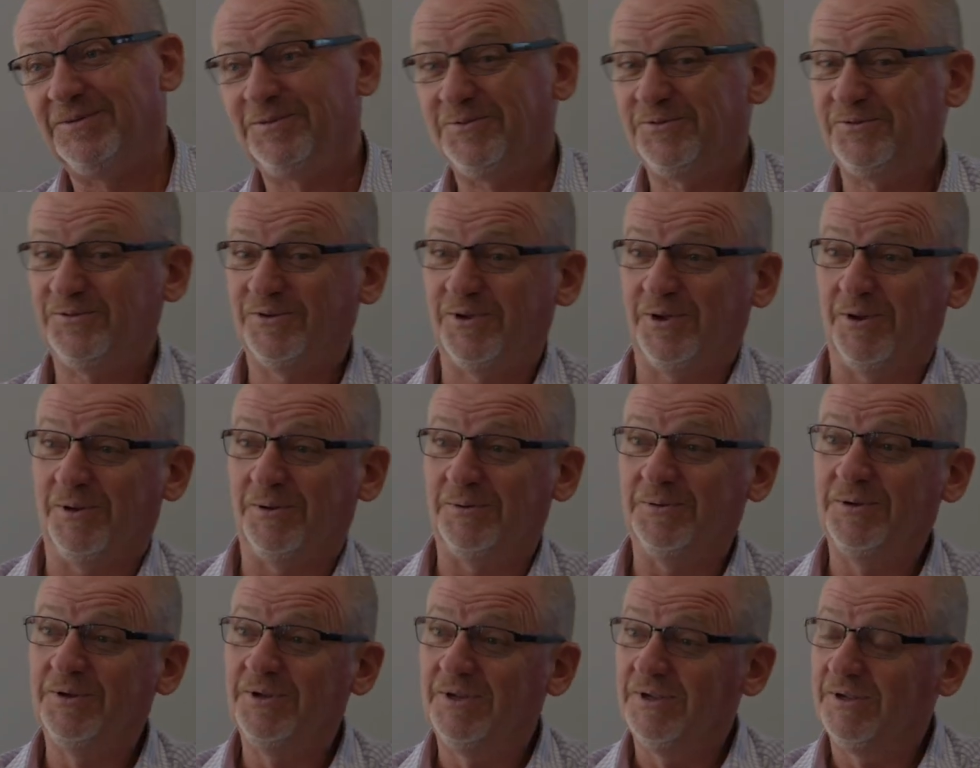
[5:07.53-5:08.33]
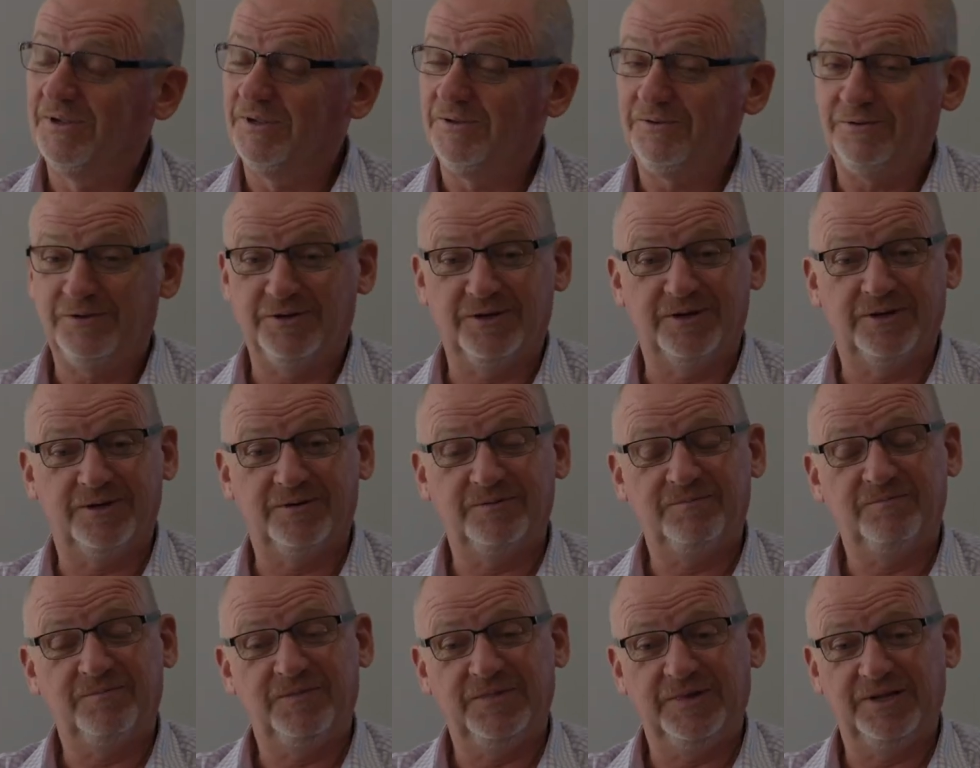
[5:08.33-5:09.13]
So, you
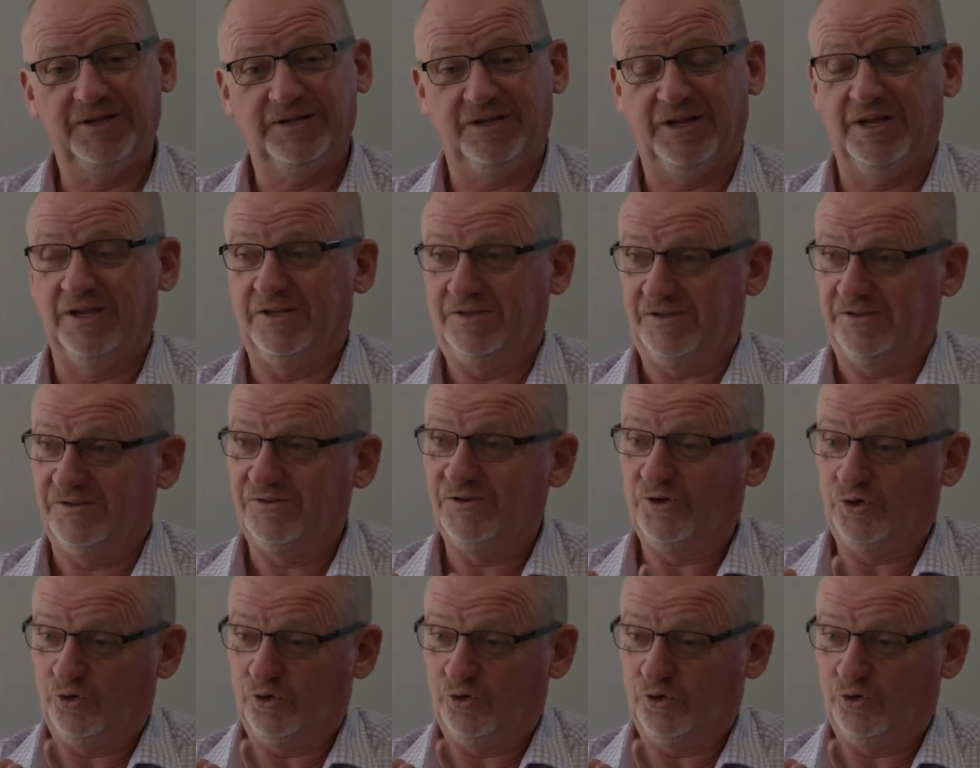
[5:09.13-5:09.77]
know, it's